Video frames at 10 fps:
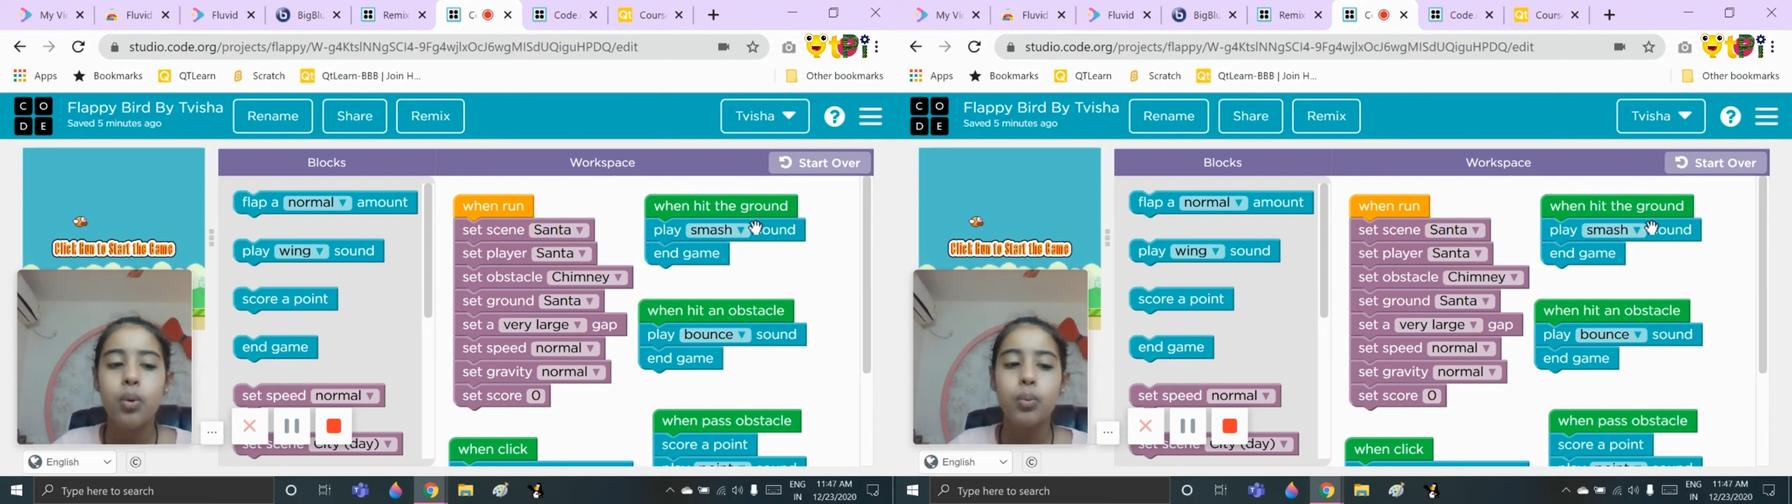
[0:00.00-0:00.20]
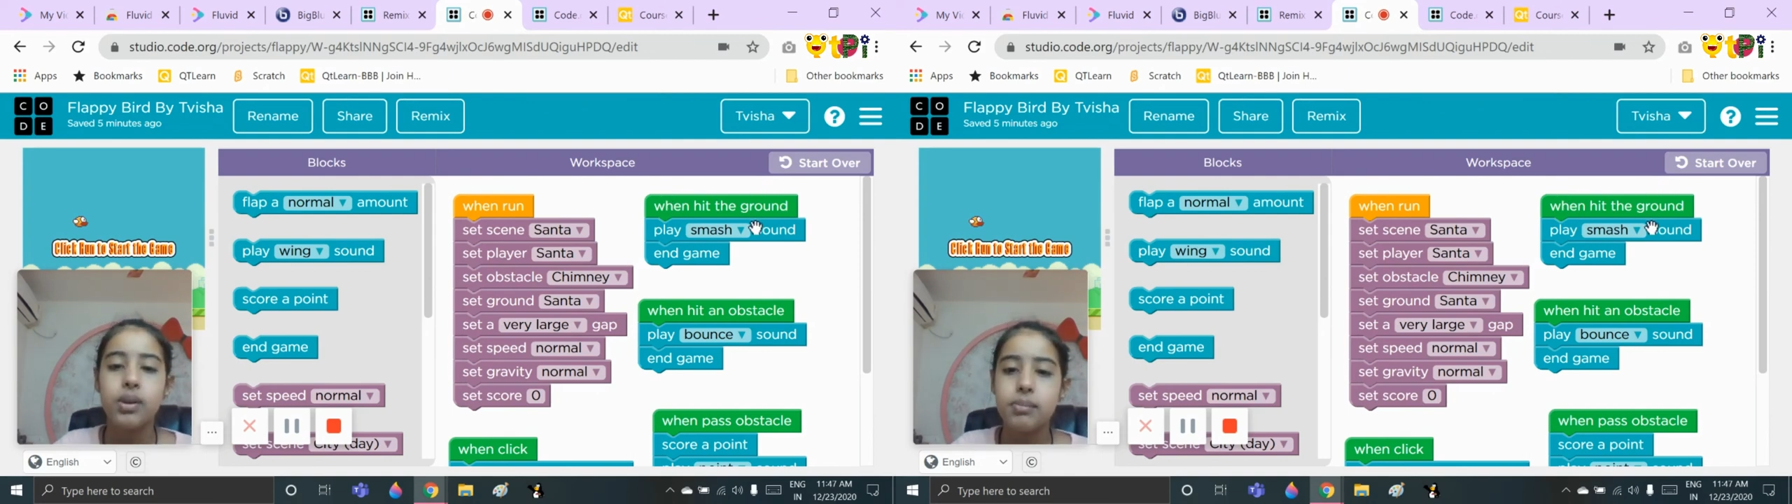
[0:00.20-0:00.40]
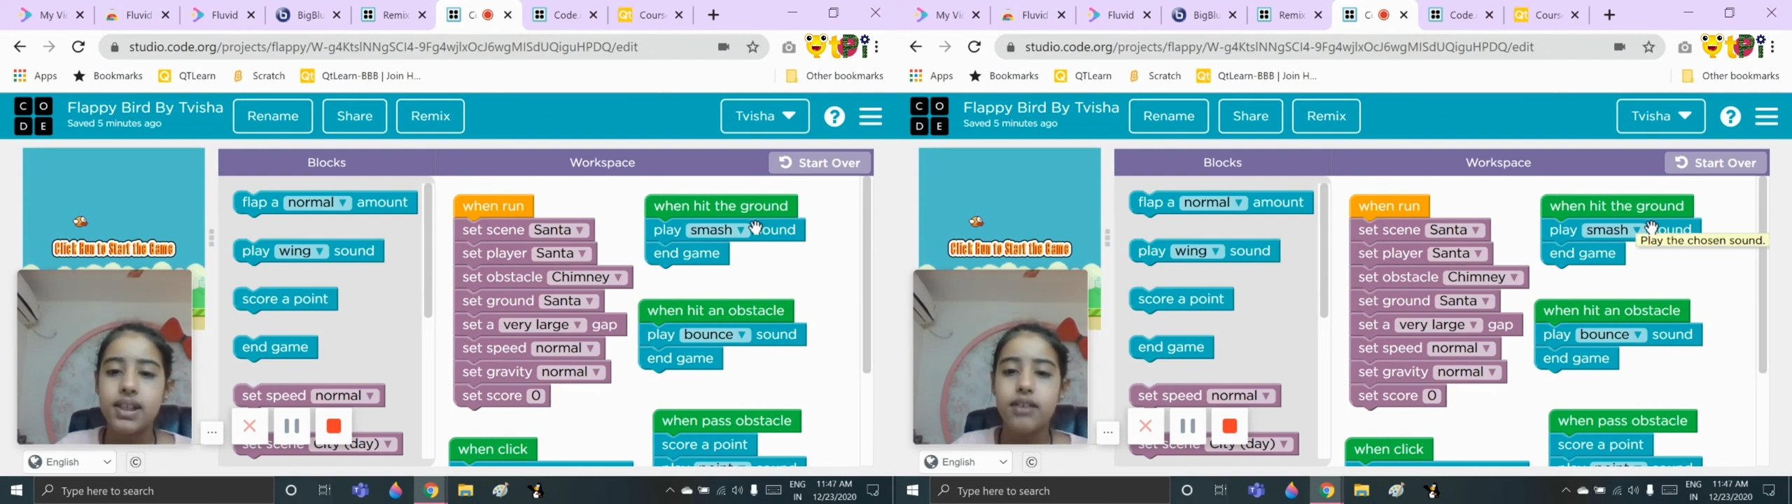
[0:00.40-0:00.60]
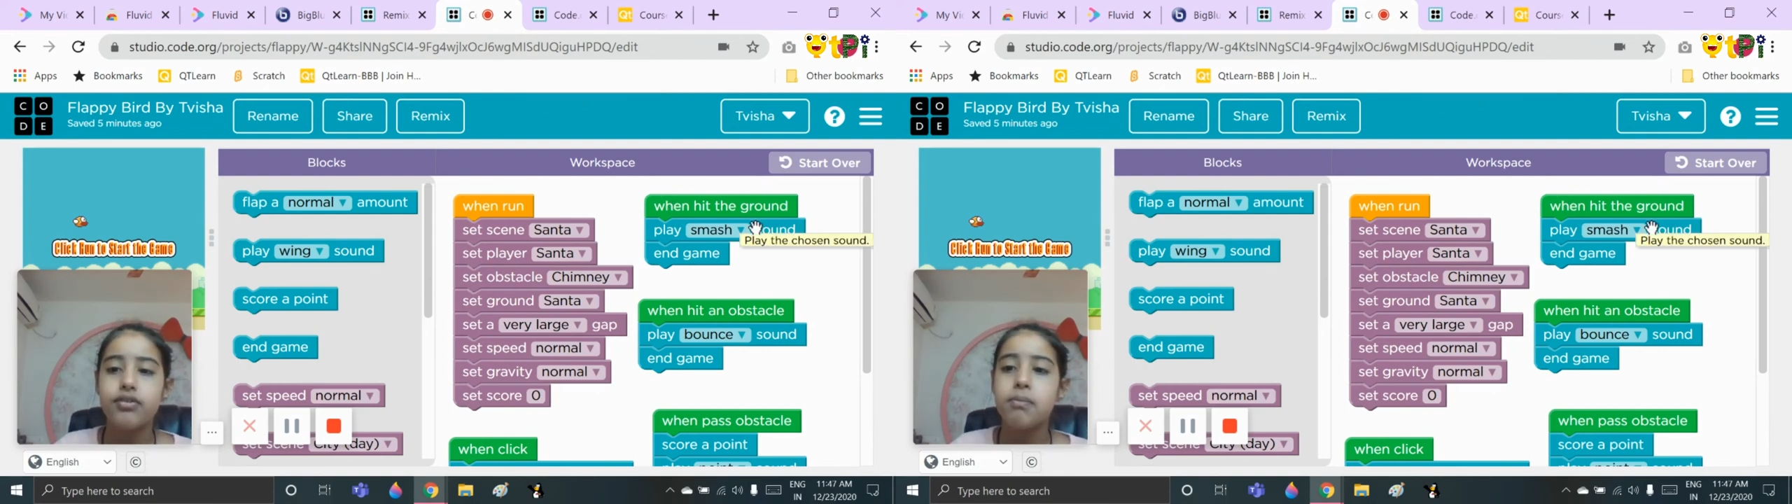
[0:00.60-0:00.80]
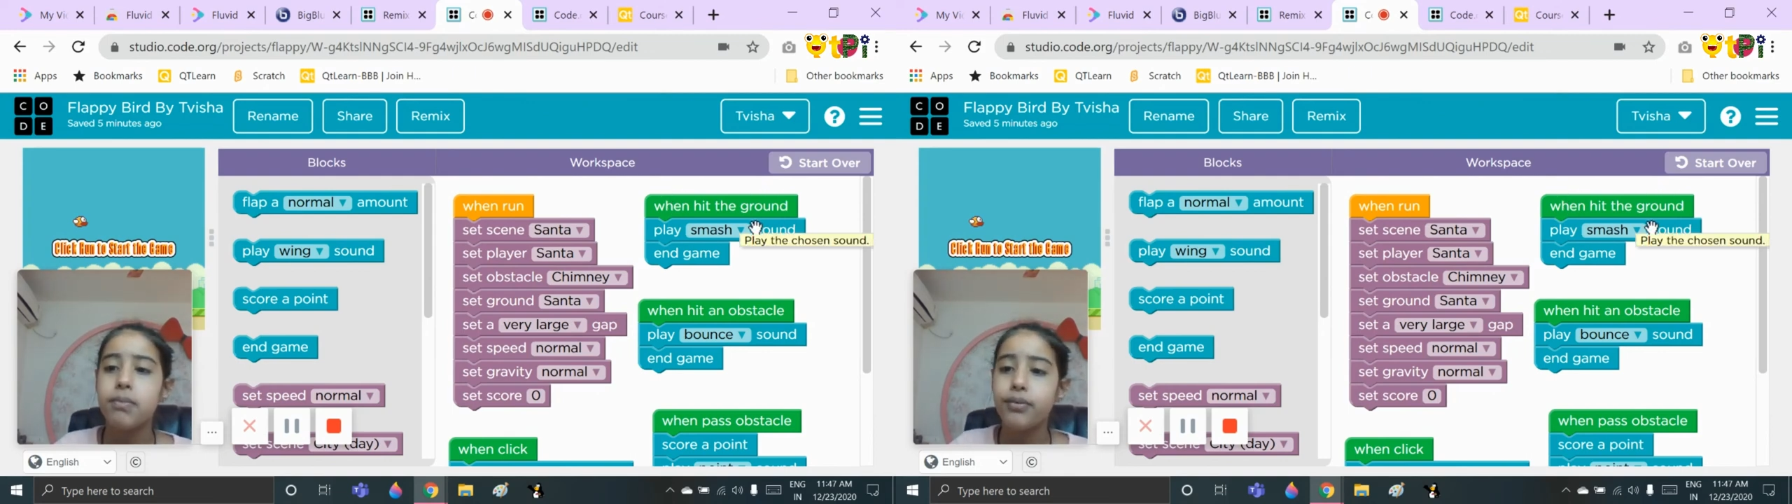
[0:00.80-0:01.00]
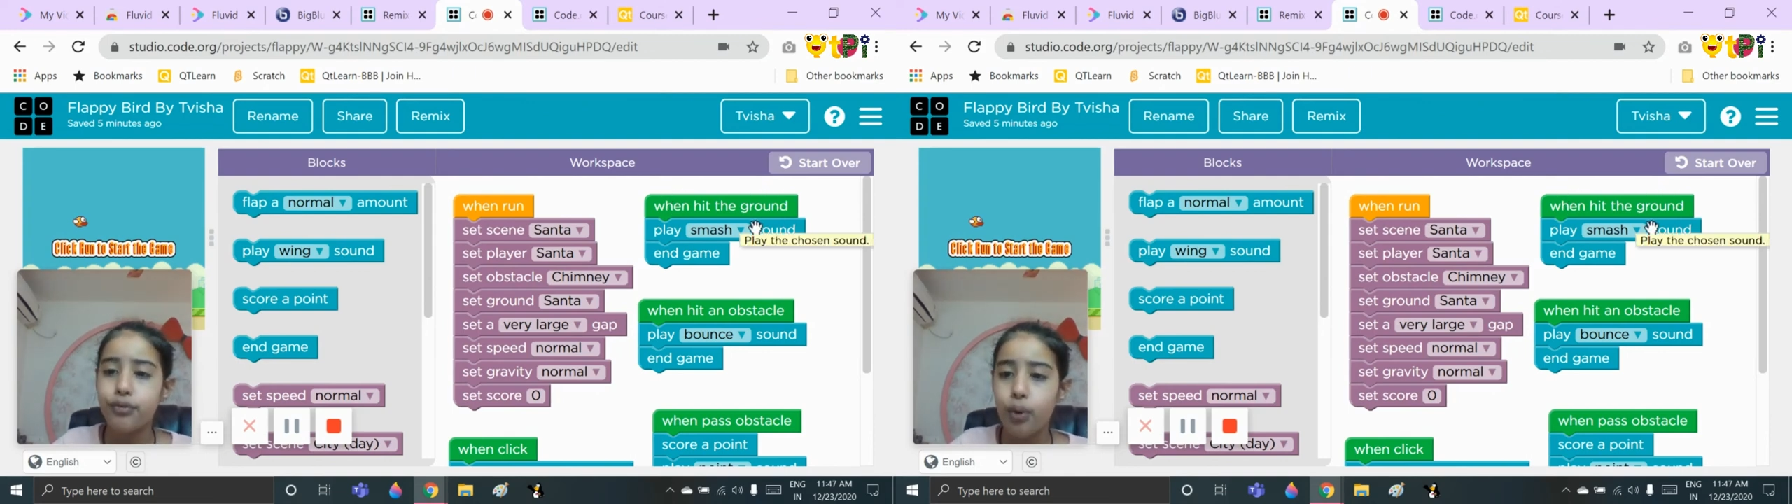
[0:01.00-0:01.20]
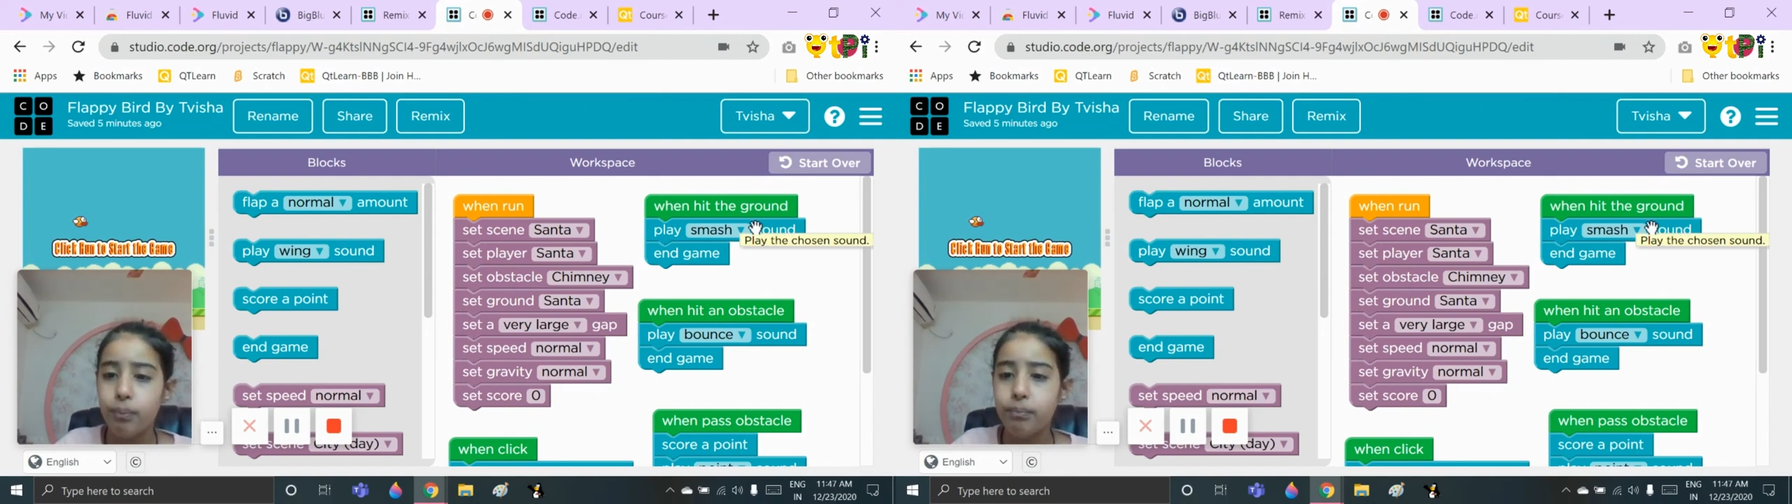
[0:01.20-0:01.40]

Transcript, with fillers: will be there from before.